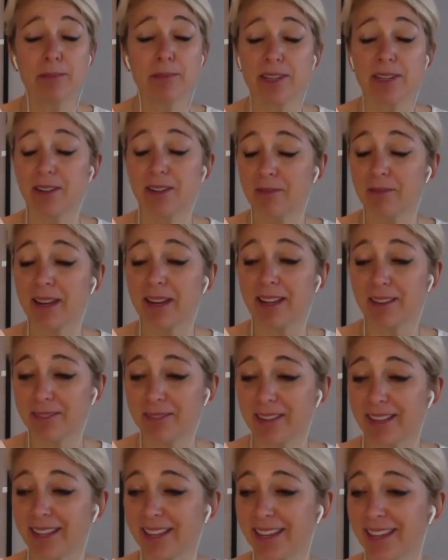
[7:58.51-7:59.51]
to your way of
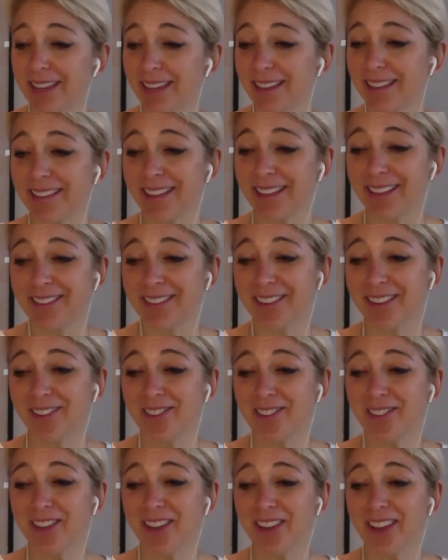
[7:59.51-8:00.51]
thinking. That
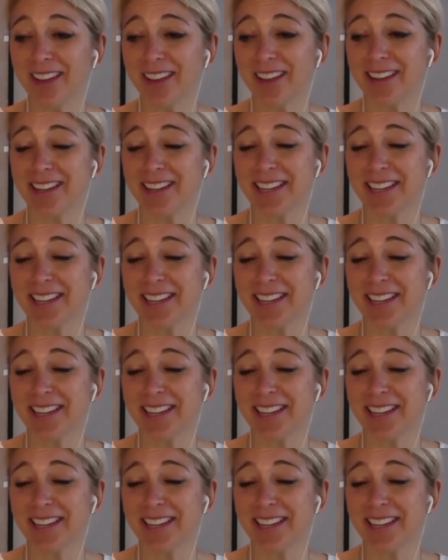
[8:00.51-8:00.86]
sounds good.